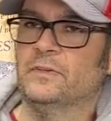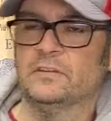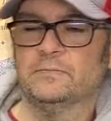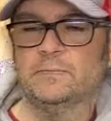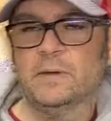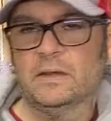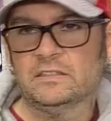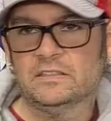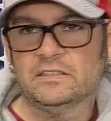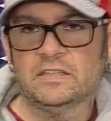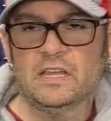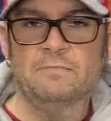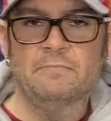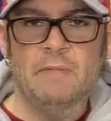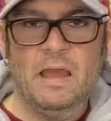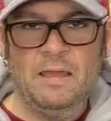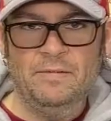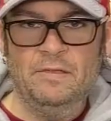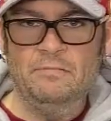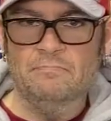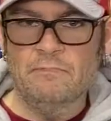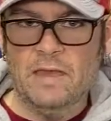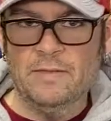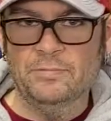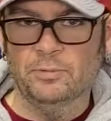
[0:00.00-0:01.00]
I was about to say
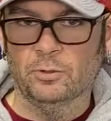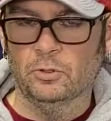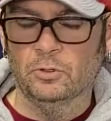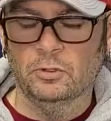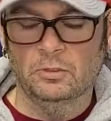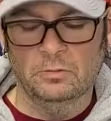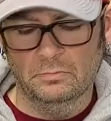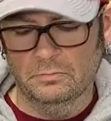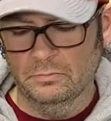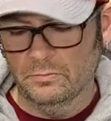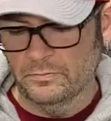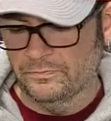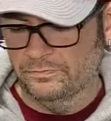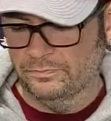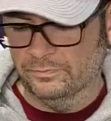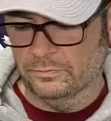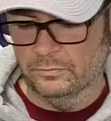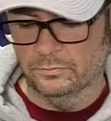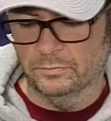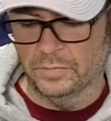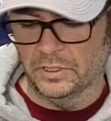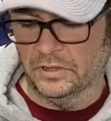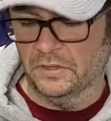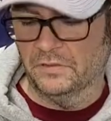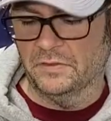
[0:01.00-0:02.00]
maybe maple,
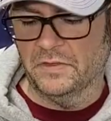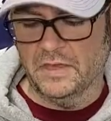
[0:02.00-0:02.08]
but the